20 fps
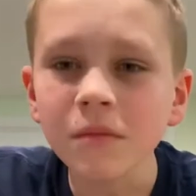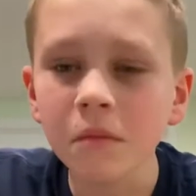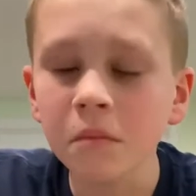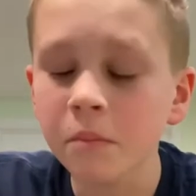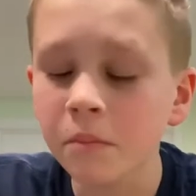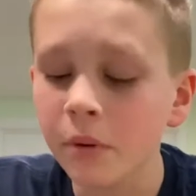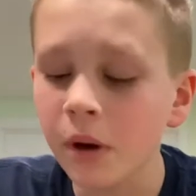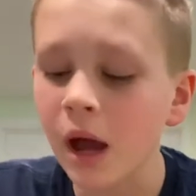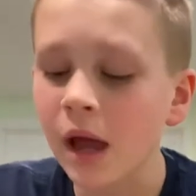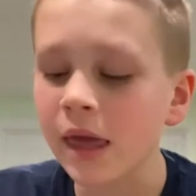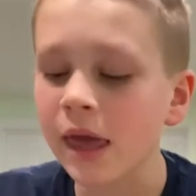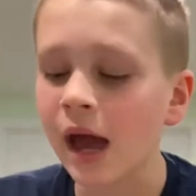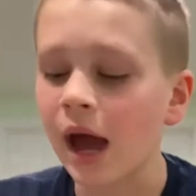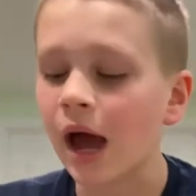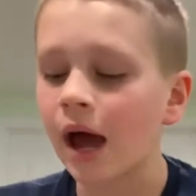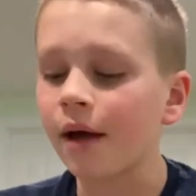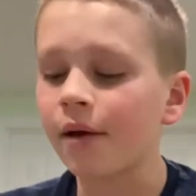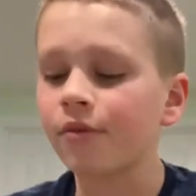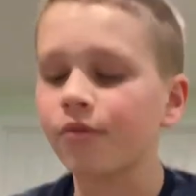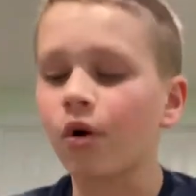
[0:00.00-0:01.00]
But, yeah,
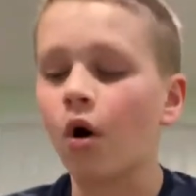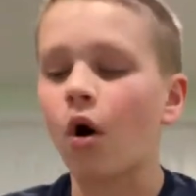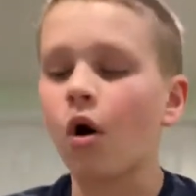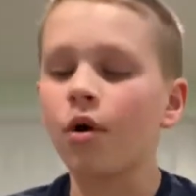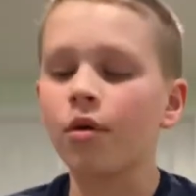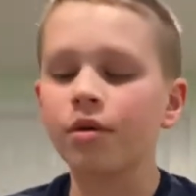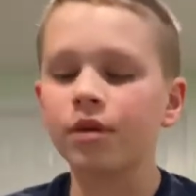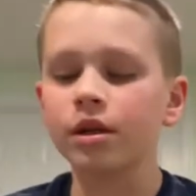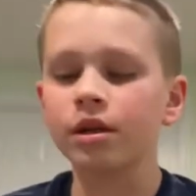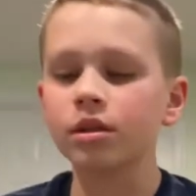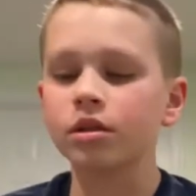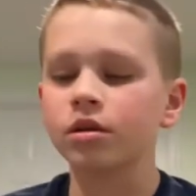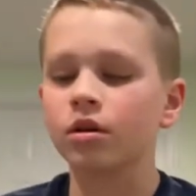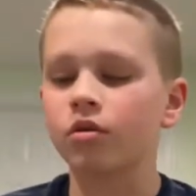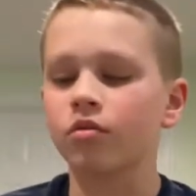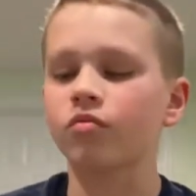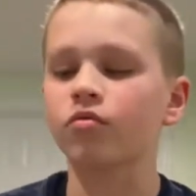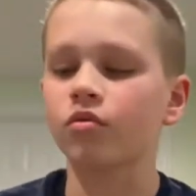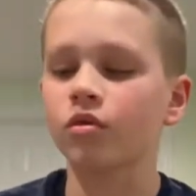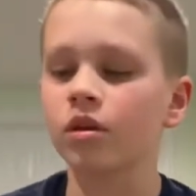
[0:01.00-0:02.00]
all these are
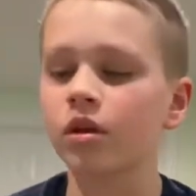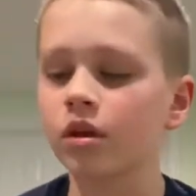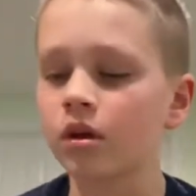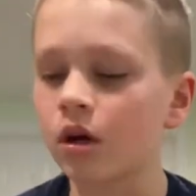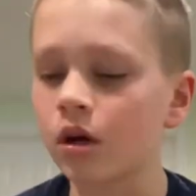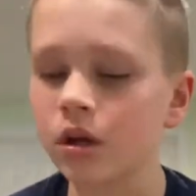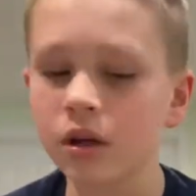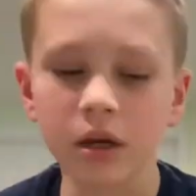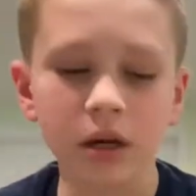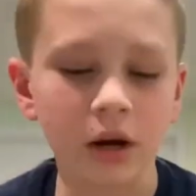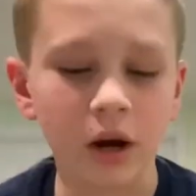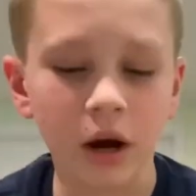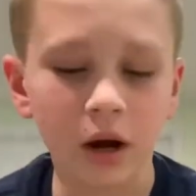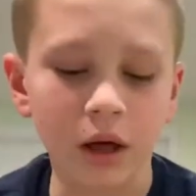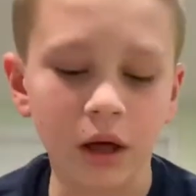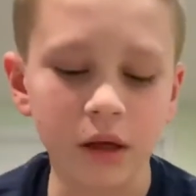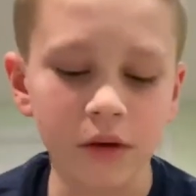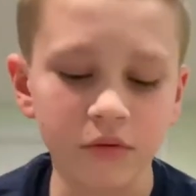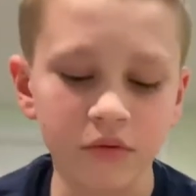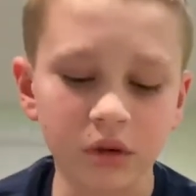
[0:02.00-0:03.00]
really good. Here,
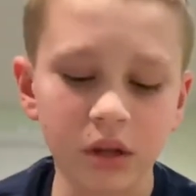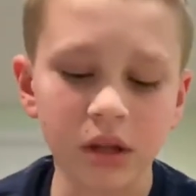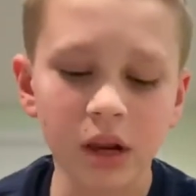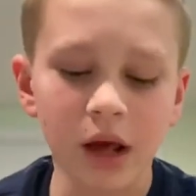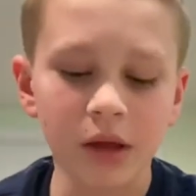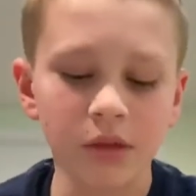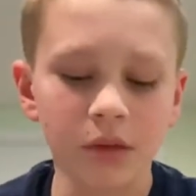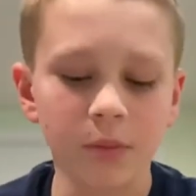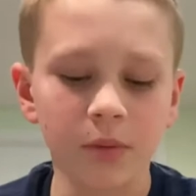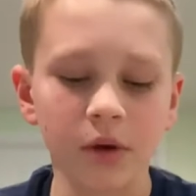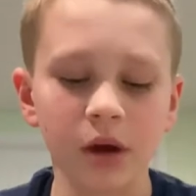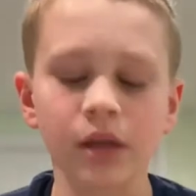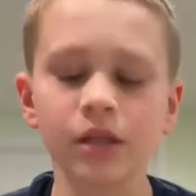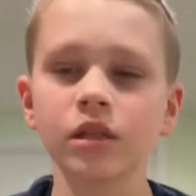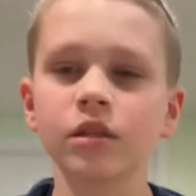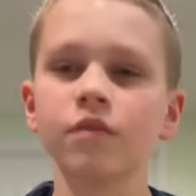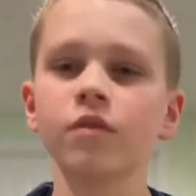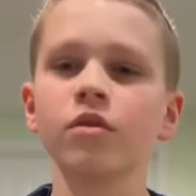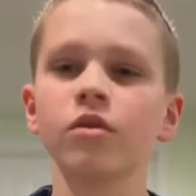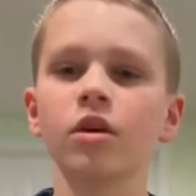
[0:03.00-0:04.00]
I'll read out the
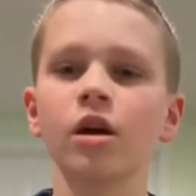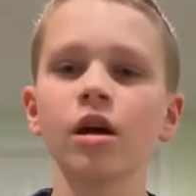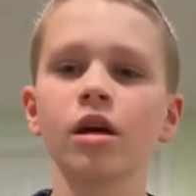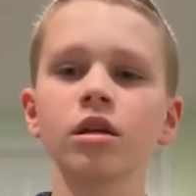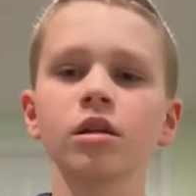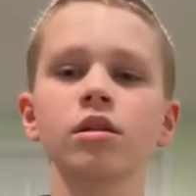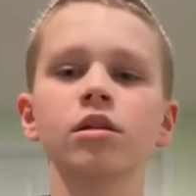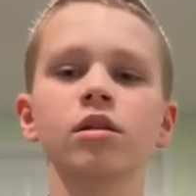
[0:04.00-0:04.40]
prices for you guys.